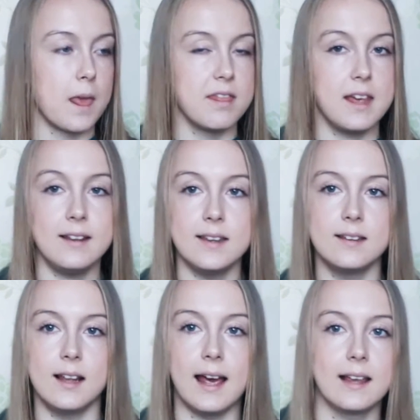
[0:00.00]
this
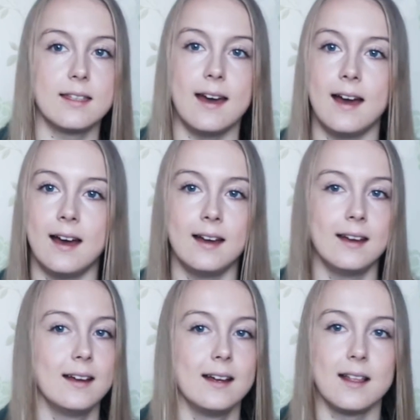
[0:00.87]
is like their
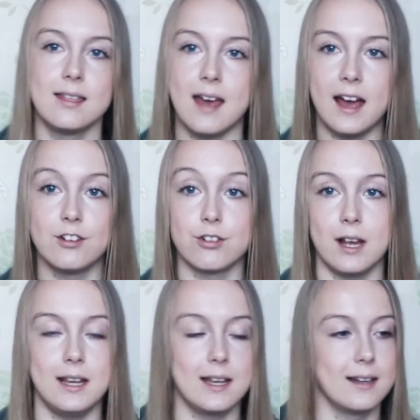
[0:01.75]
their
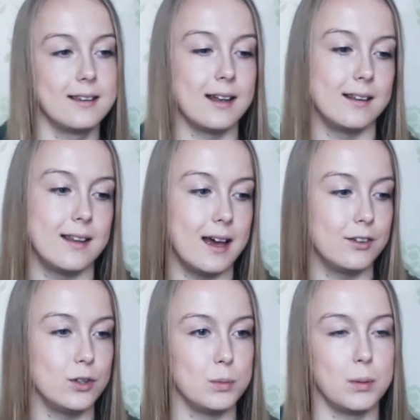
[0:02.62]
trait in a sense, their
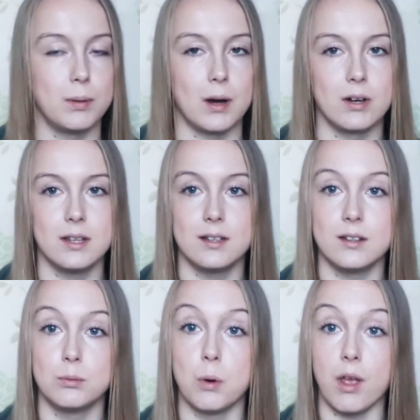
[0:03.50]
superpower. This
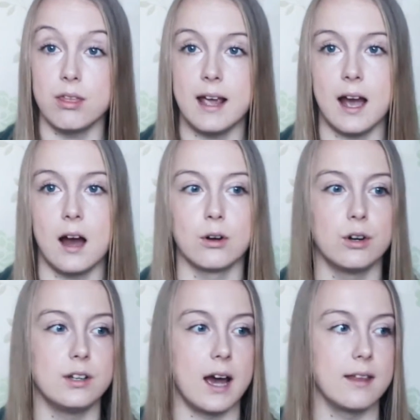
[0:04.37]
is what they are
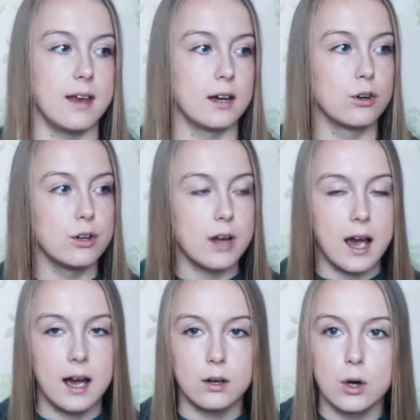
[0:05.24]
good at. They're good
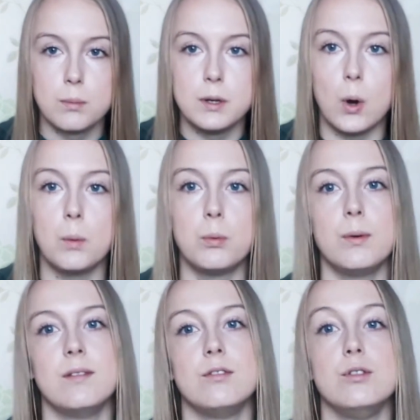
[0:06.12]
at coming up
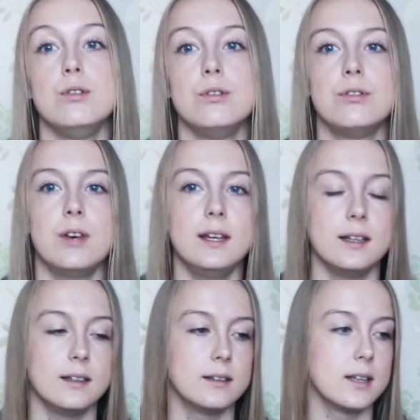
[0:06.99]
with new
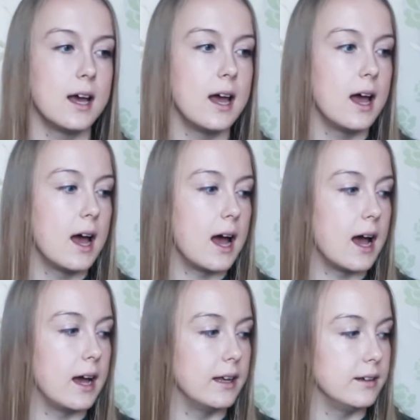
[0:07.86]
things
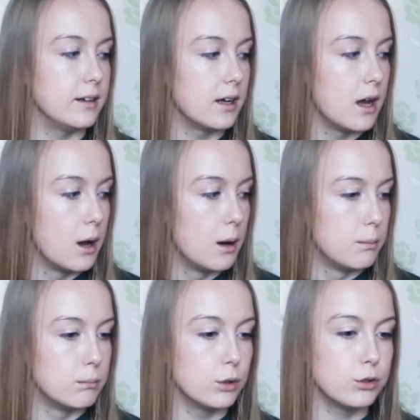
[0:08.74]
and
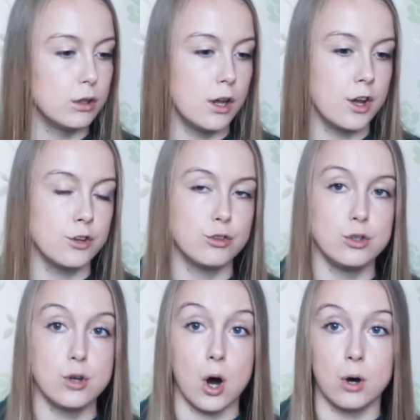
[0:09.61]
must learn
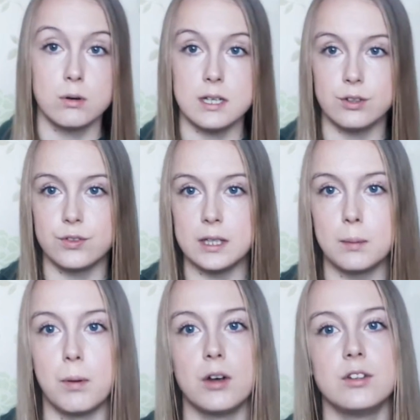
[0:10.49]
to always
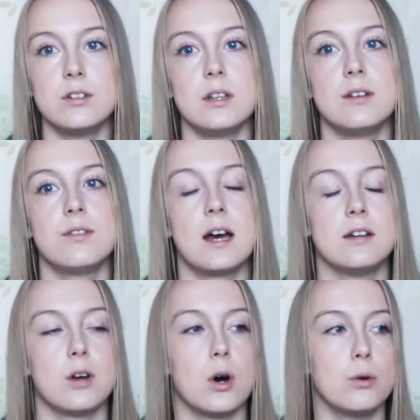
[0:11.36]
think positive
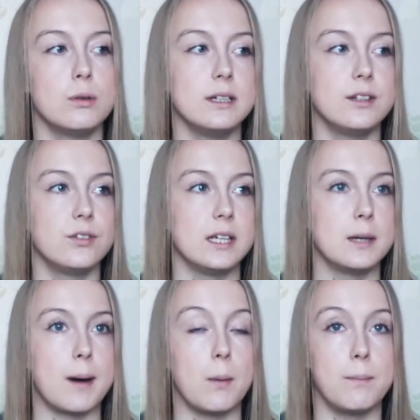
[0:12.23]
and always think
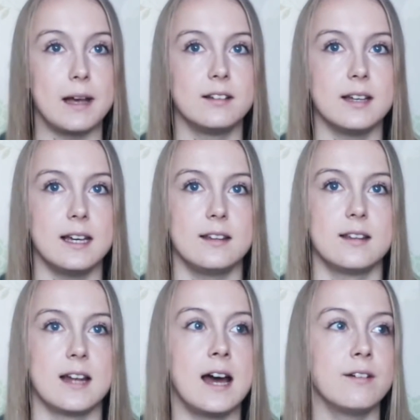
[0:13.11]
about best case
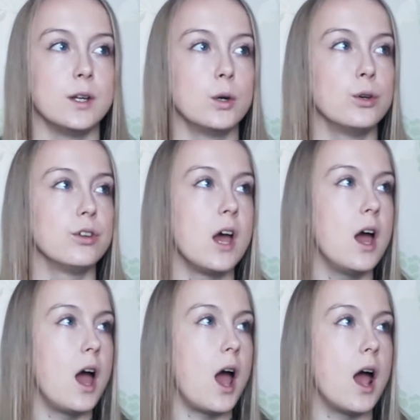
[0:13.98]
scenarios
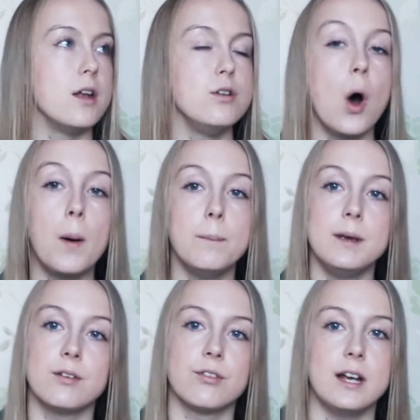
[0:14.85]
and not
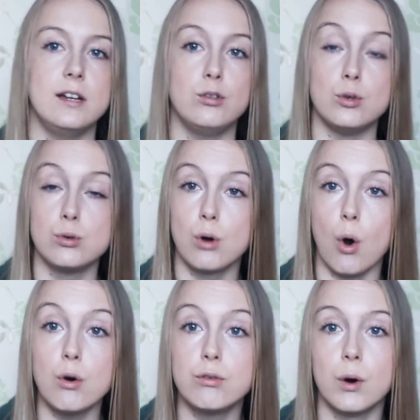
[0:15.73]
be afraid to
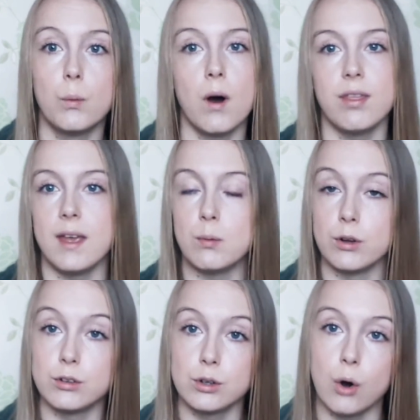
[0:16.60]
go for what they
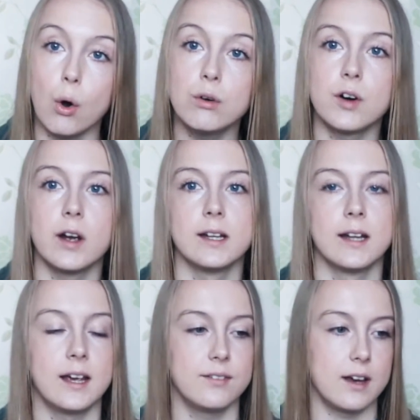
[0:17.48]
want to go for in
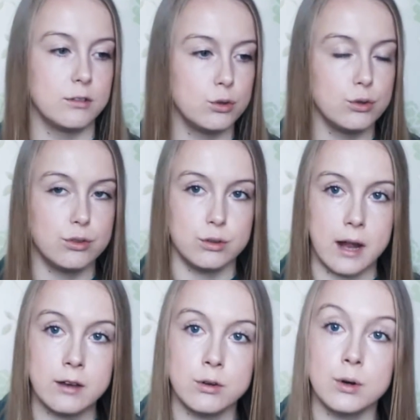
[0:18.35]
life and to
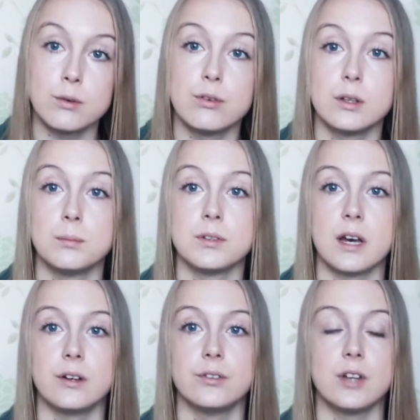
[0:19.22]
stand up for
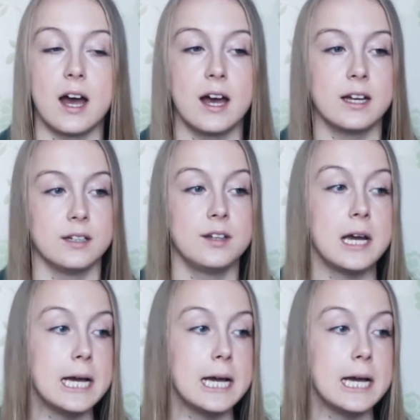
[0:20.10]
themselves and